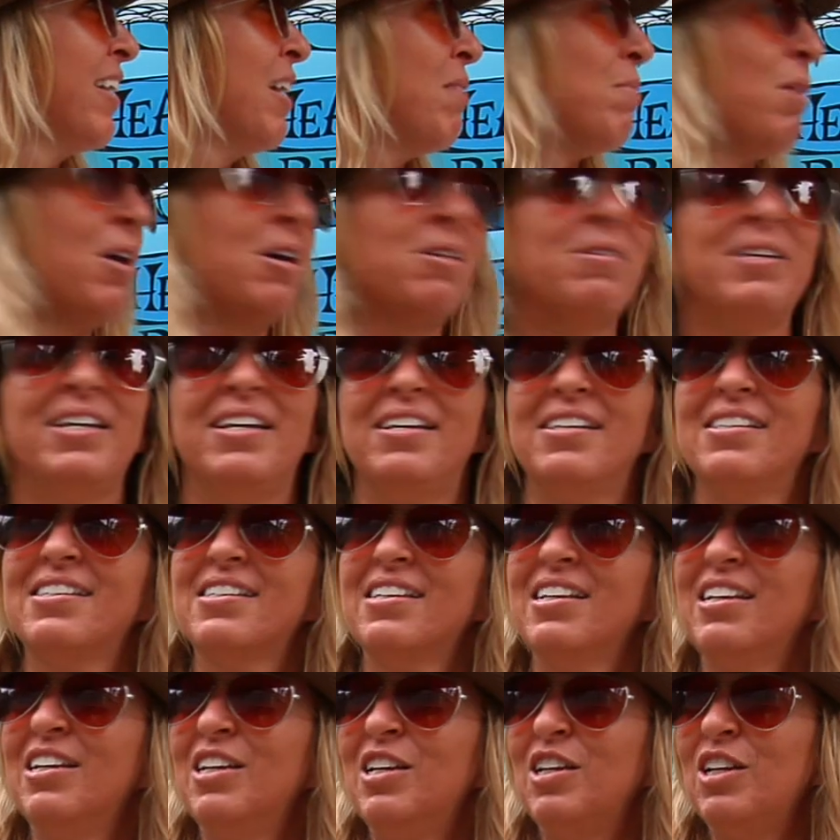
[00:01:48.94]
I'm
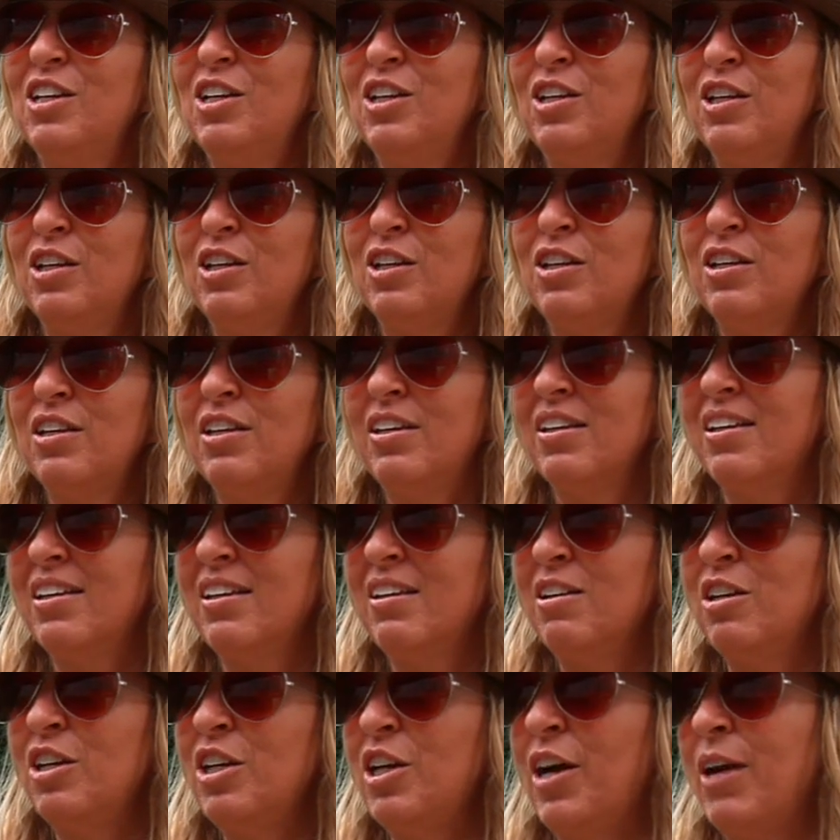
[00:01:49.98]
always,
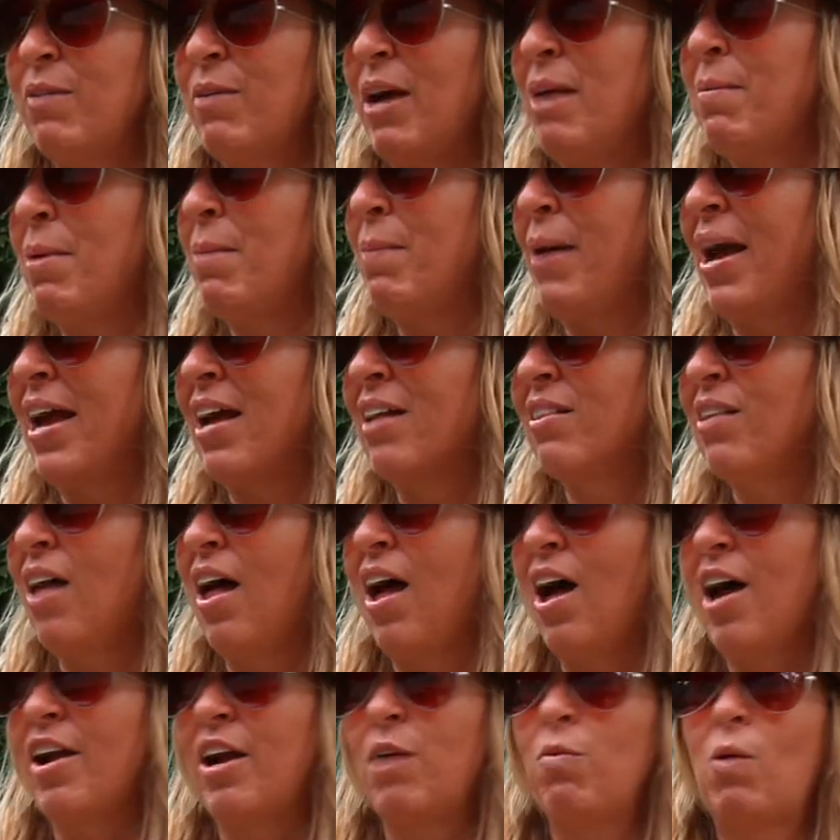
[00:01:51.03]
you know, I ride my bike a
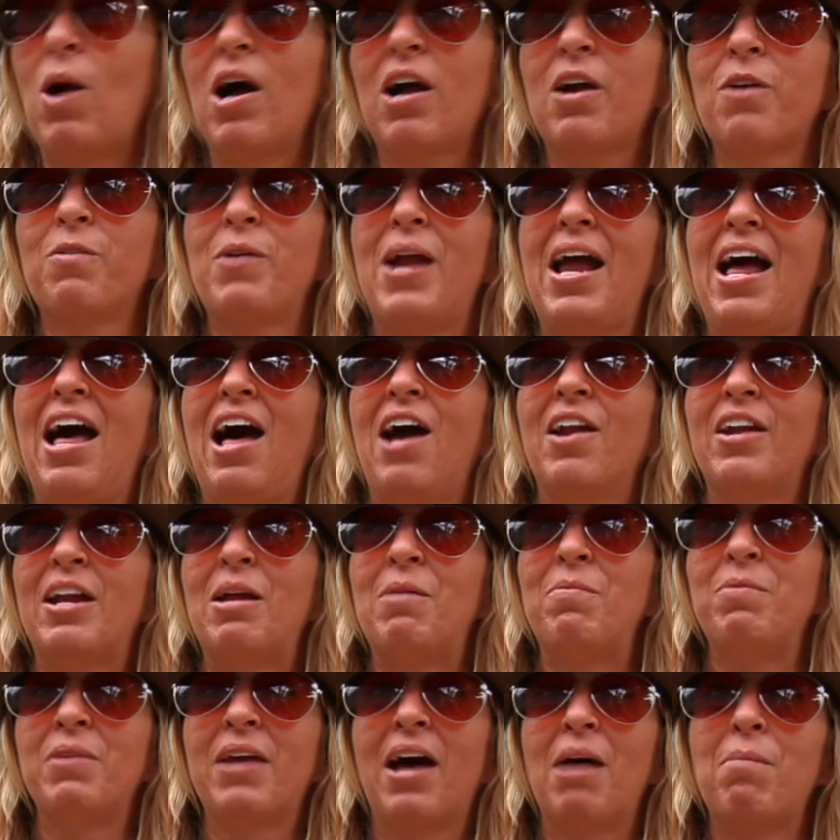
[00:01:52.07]
lot, I walk around,
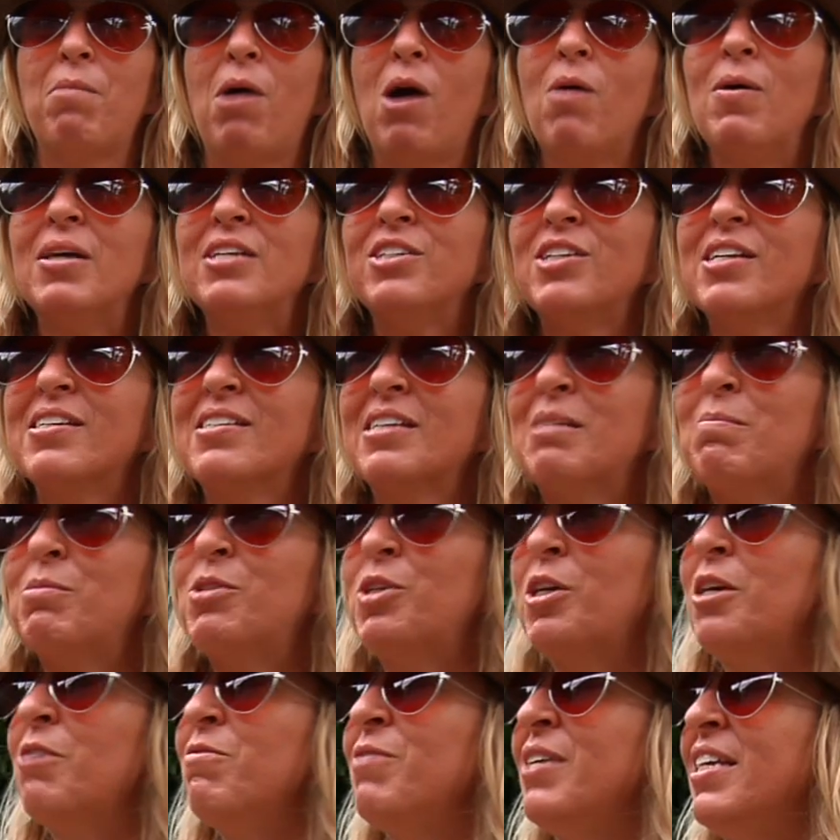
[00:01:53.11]
and I'm always just
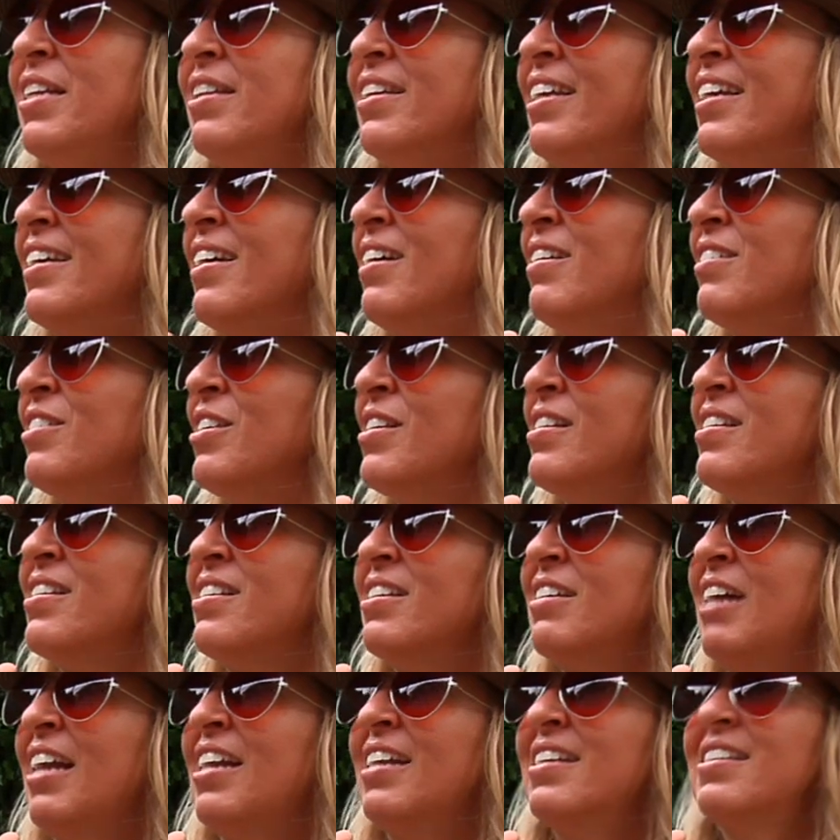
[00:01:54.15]
observing. Like I'll
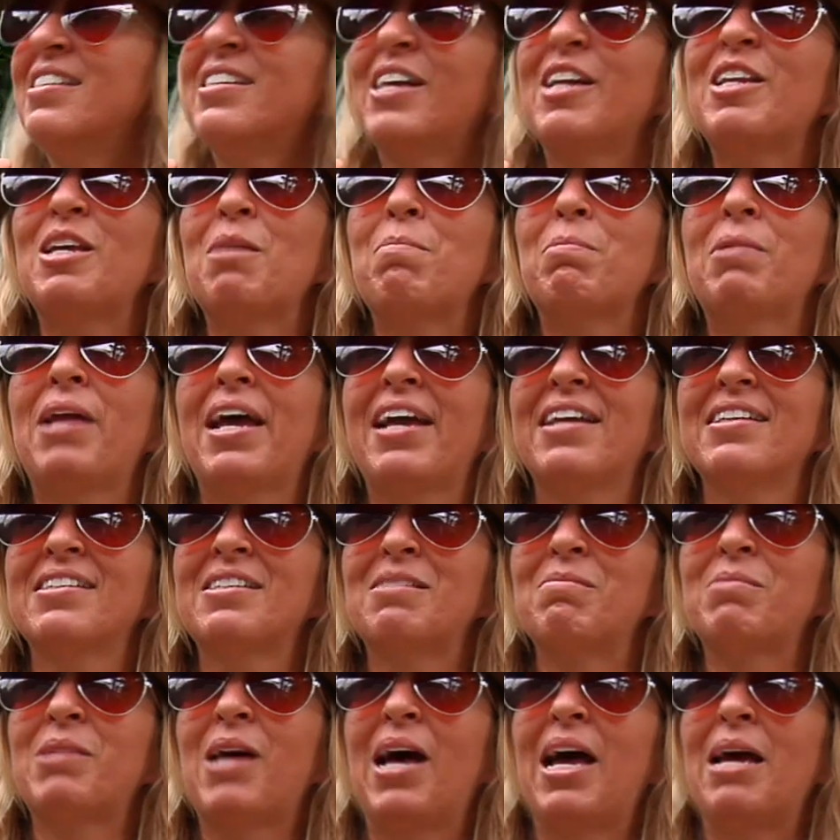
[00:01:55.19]
just kind of study a plant
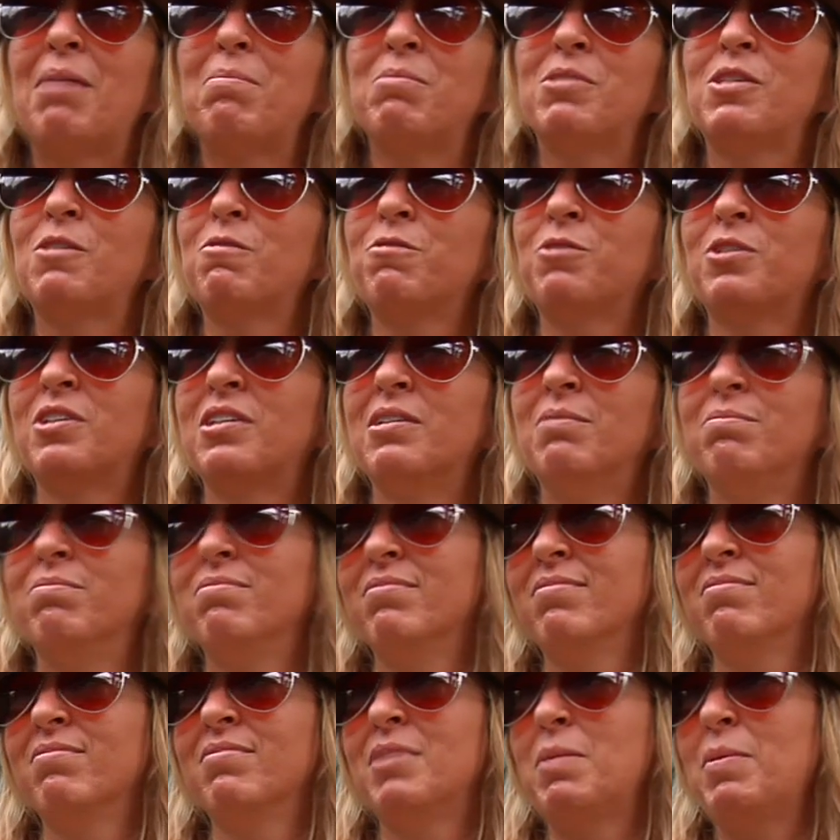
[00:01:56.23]
sometimes for
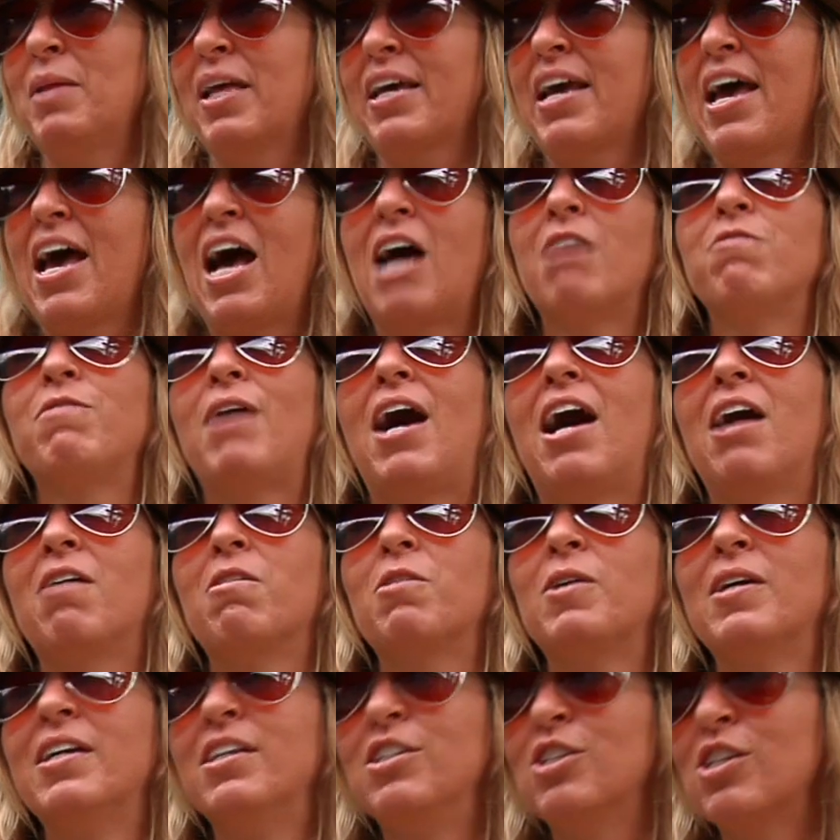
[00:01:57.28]
maybe like a half
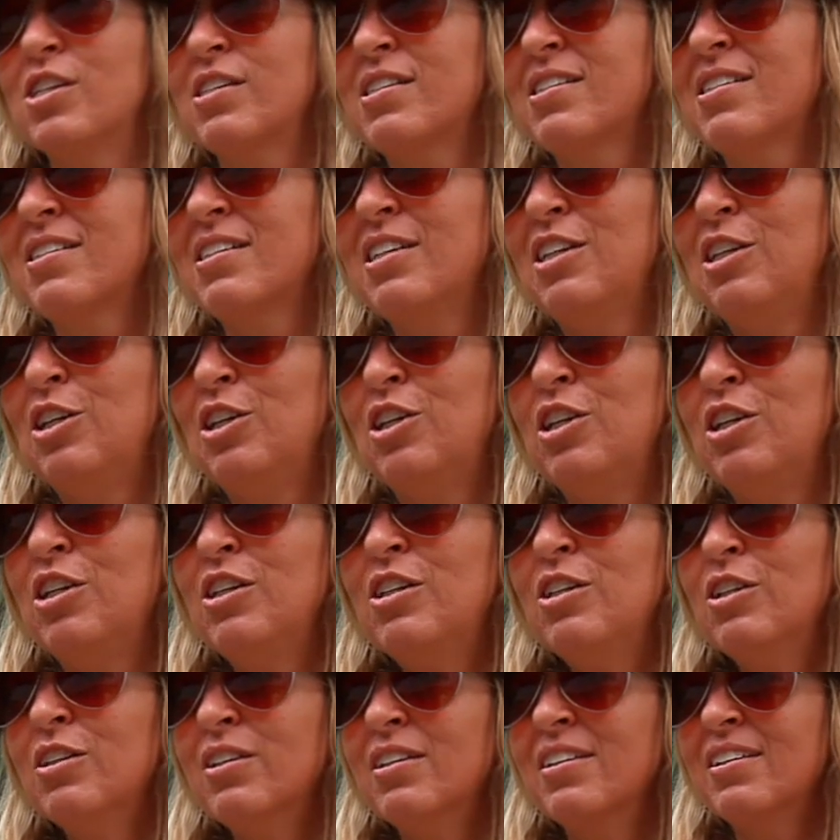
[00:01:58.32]
hour and just
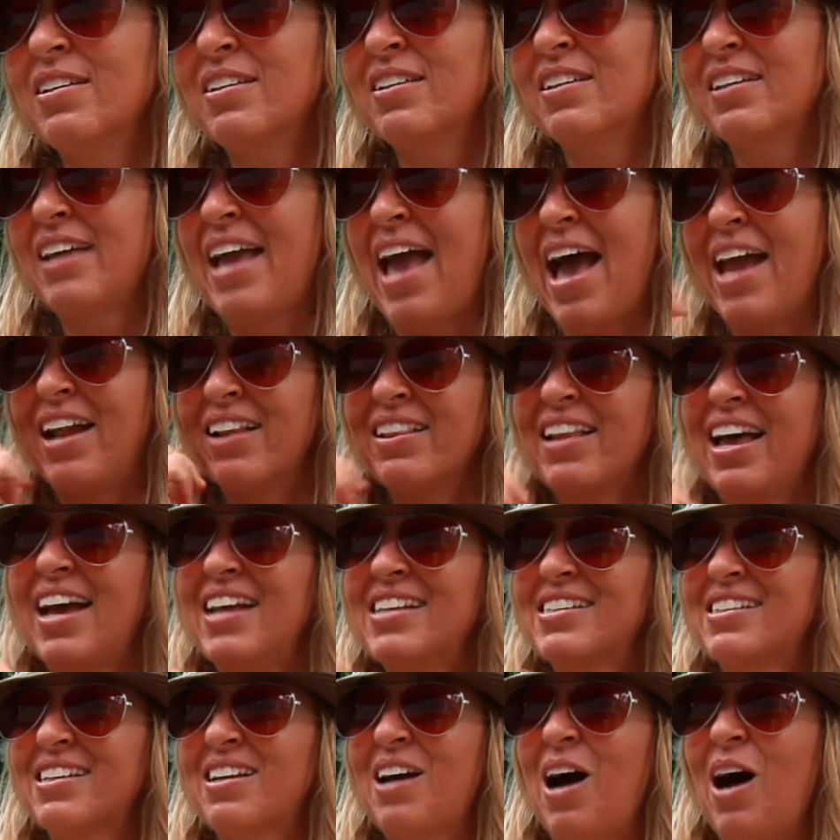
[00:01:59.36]

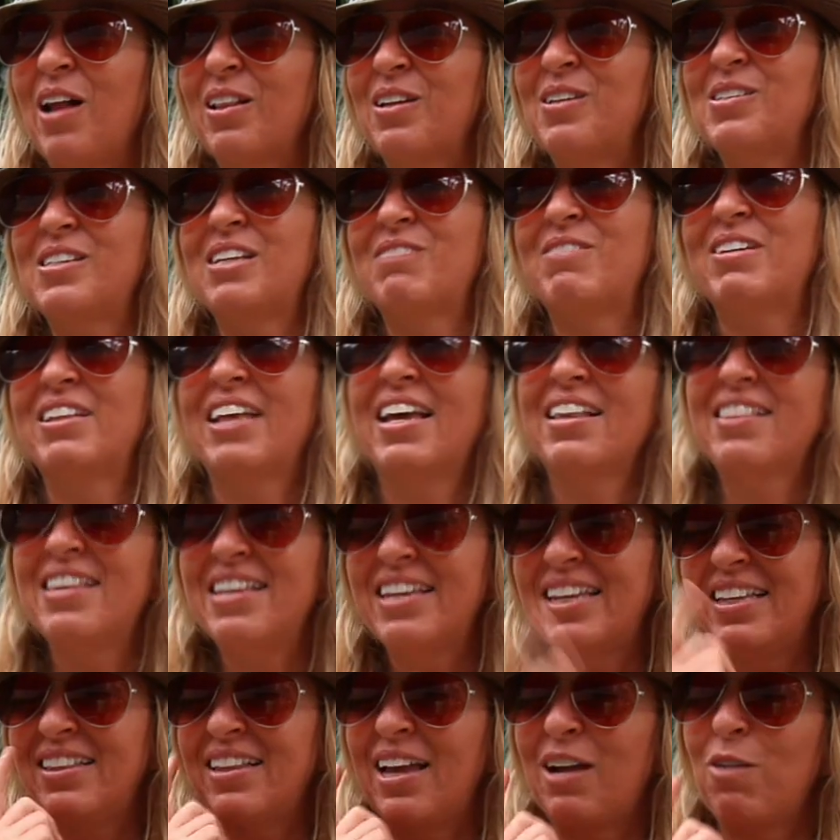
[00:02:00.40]
analyze the colors of it, like
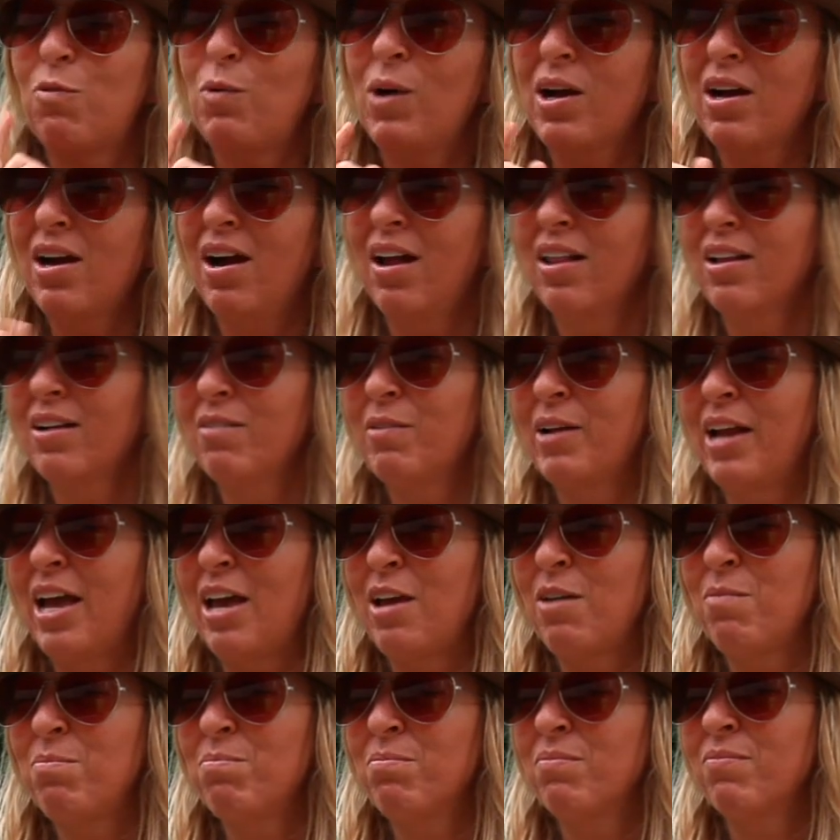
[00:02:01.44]
thinking like, what color would
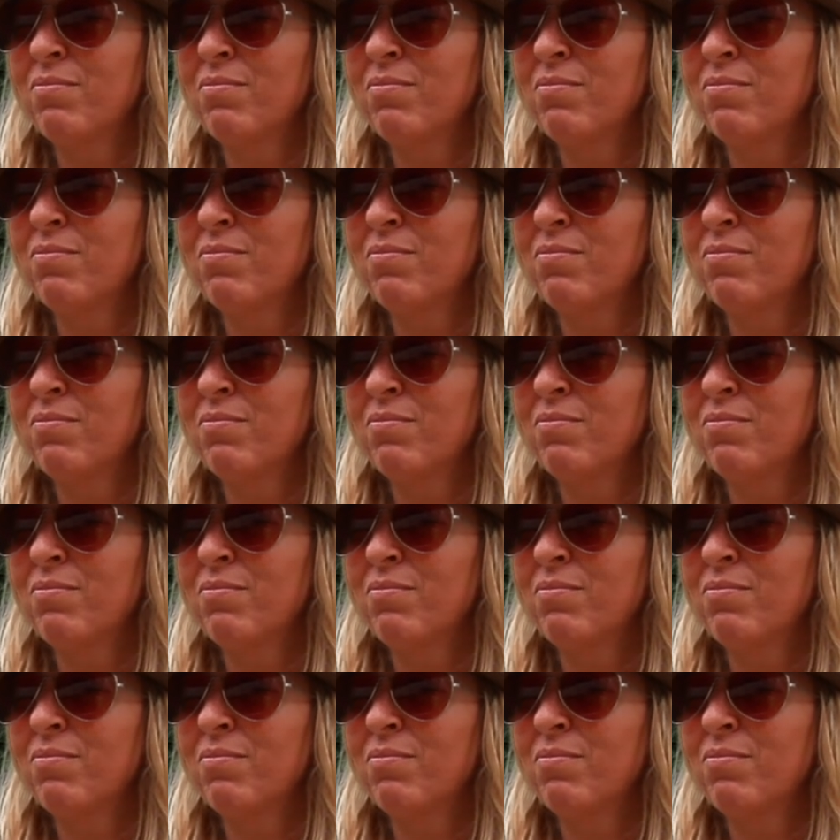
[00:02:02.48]
I